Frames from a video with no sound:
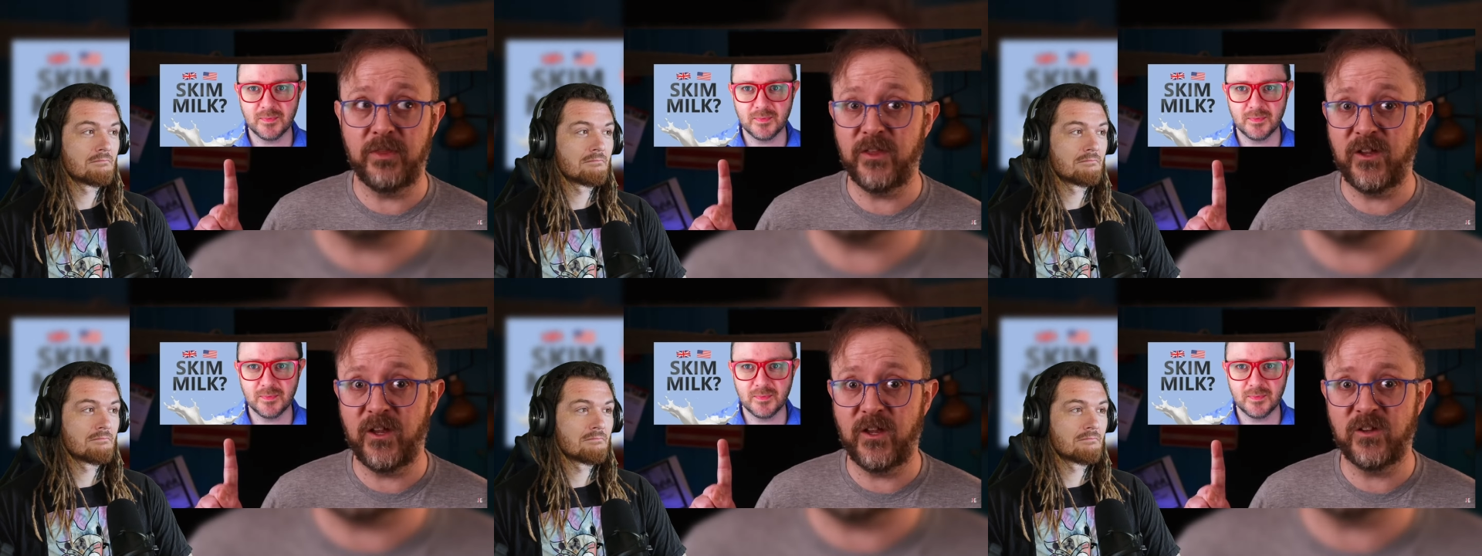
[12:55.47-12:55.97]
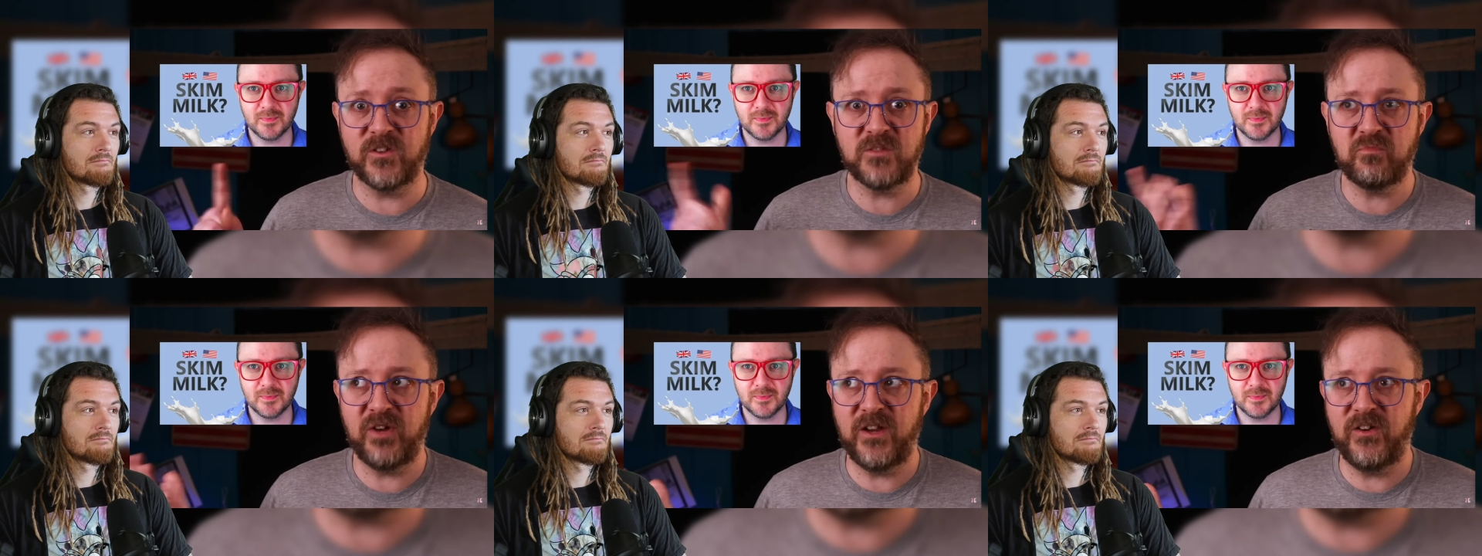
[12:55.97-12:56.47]
Speaker 1: might be thinking,
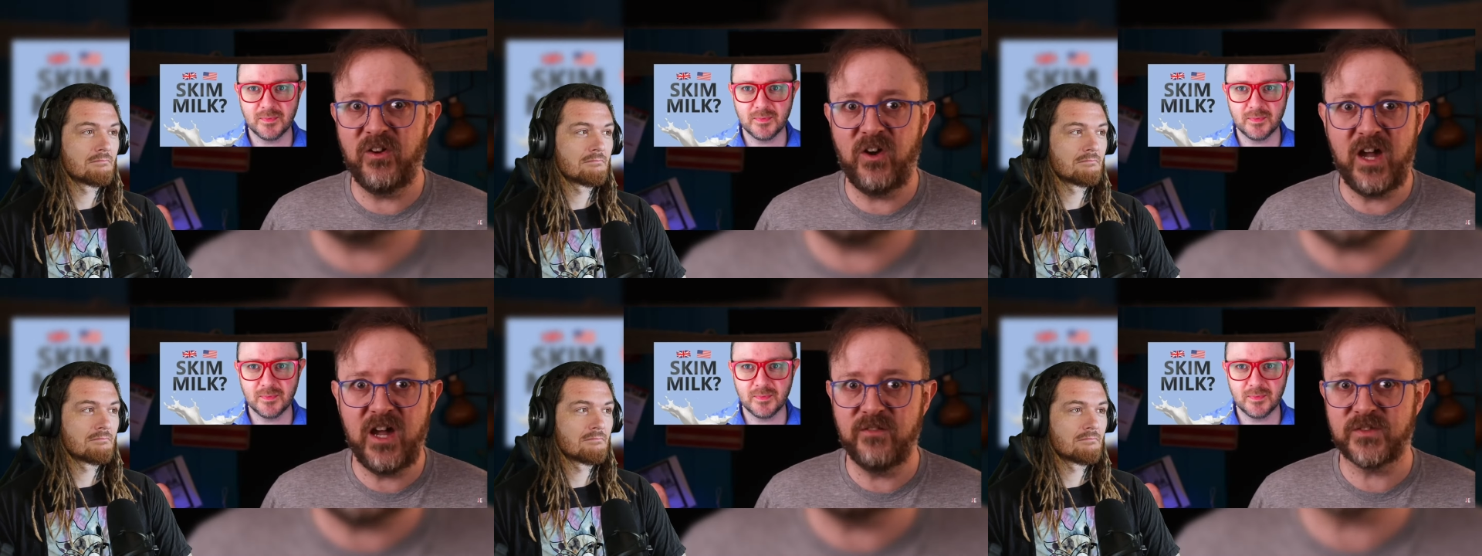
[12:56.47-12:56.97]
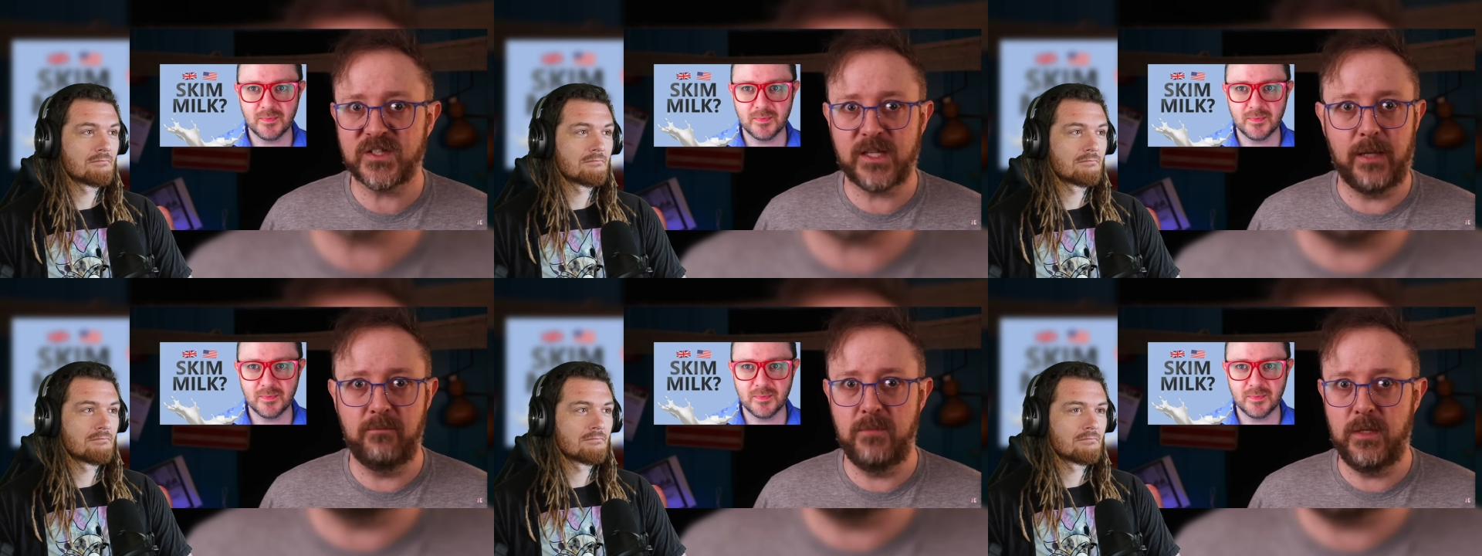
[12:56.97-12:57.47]
does Britain not have
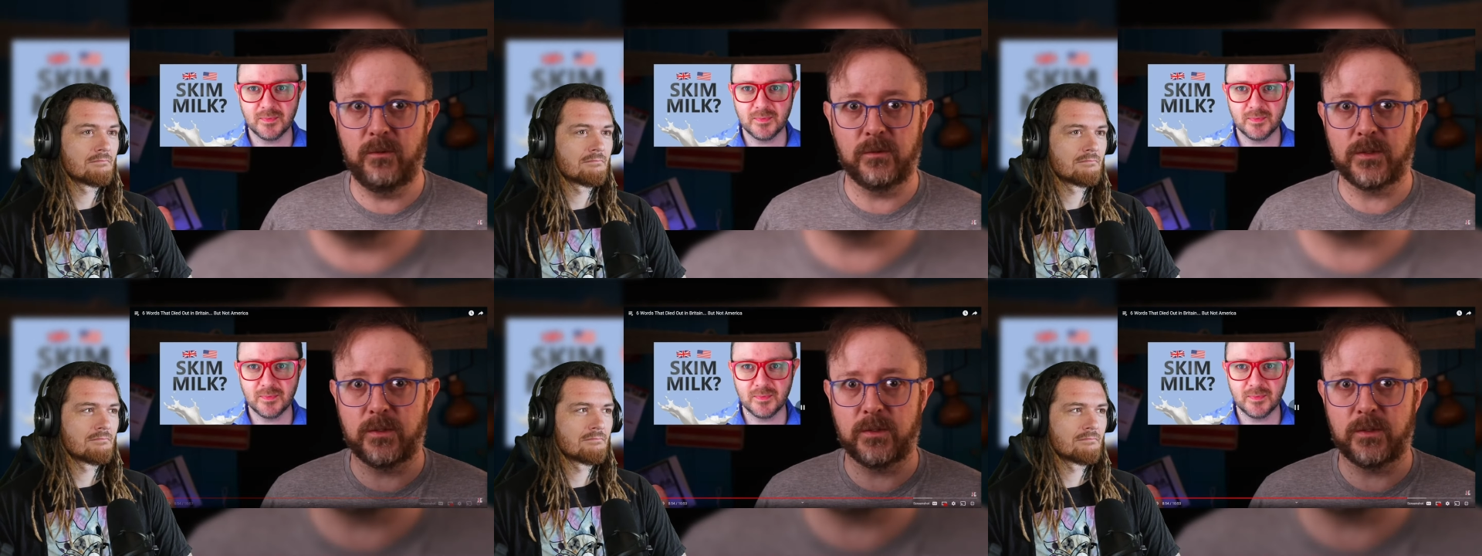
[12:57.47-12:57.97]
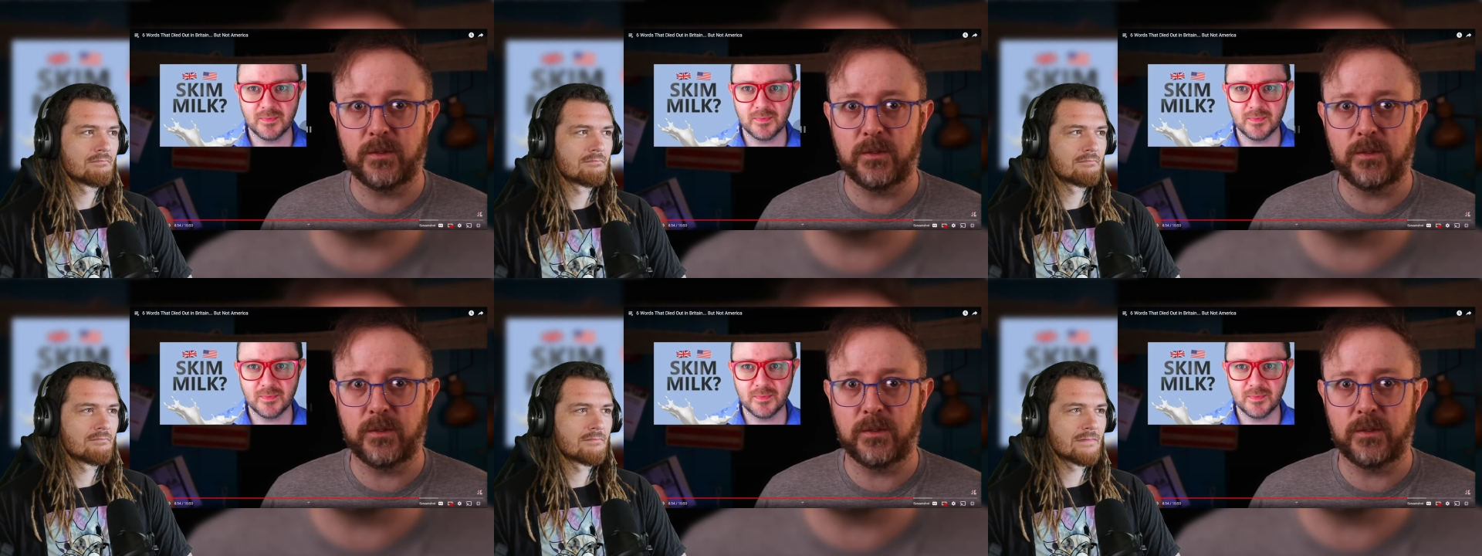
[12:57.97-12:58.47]
skim milk?
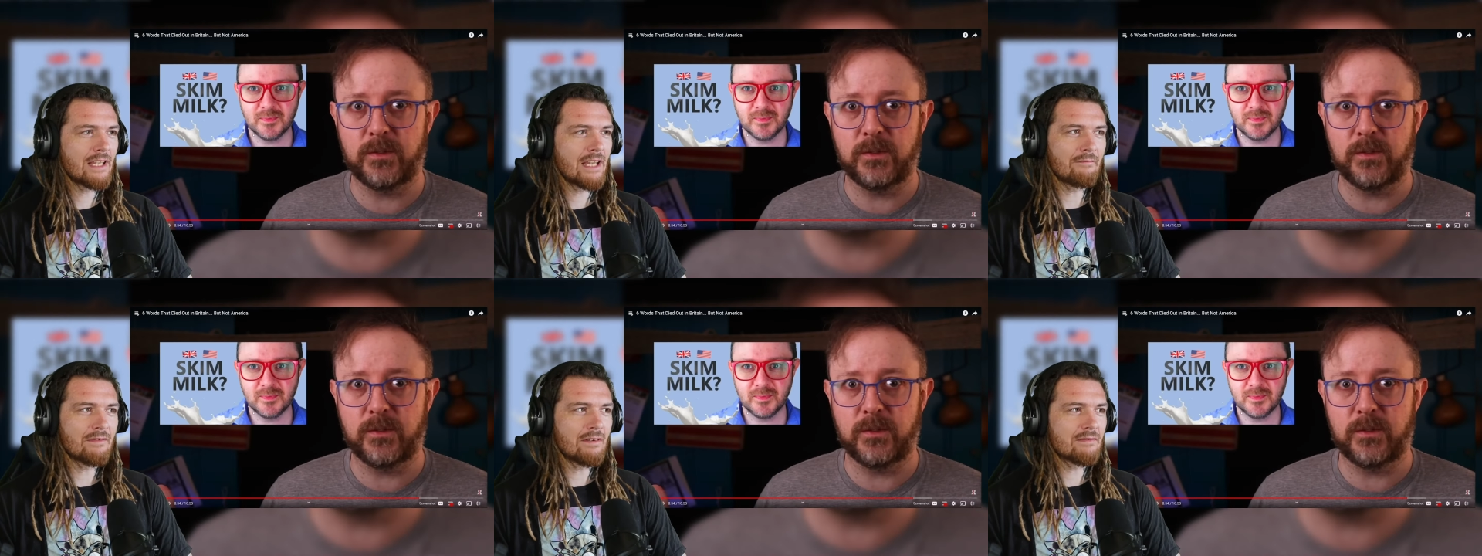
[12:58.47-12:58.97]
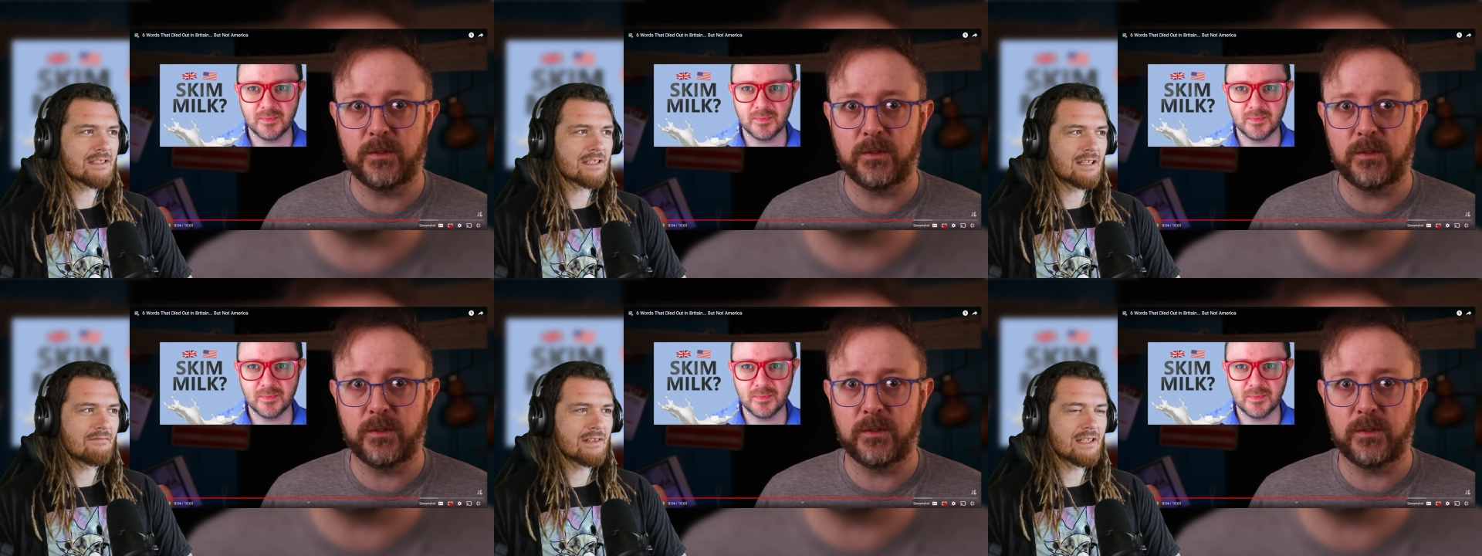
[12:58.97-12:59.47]
Speaker 2: Yeah, I've never seen that
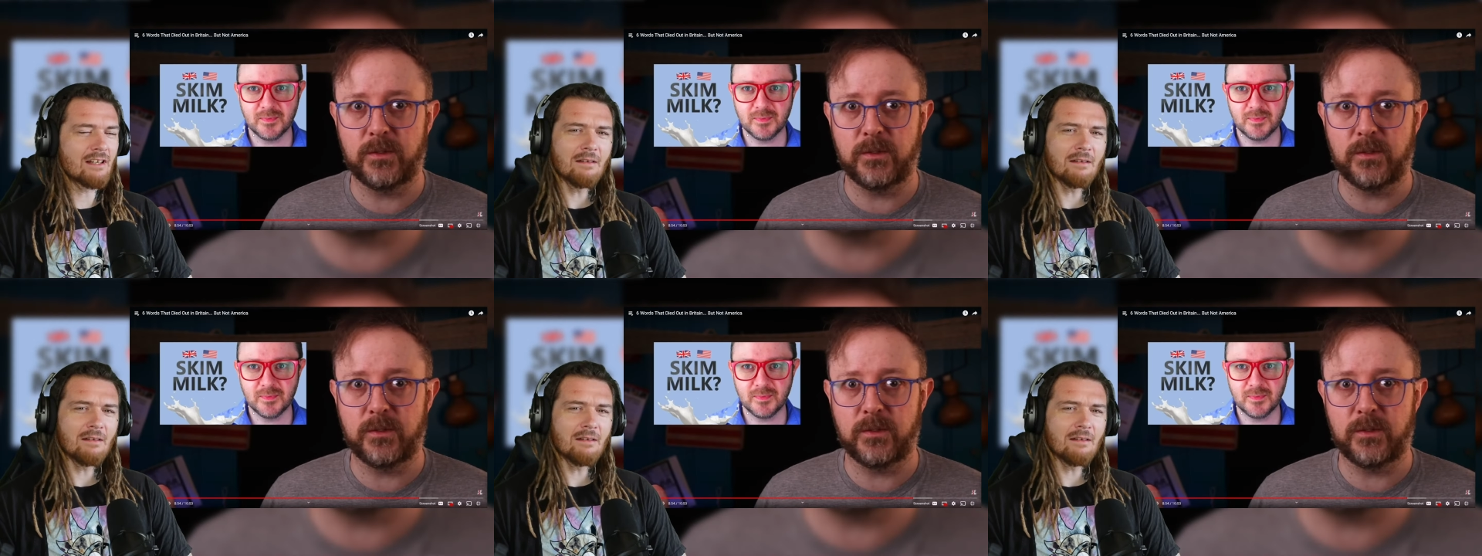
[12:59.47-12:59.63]
video. I'm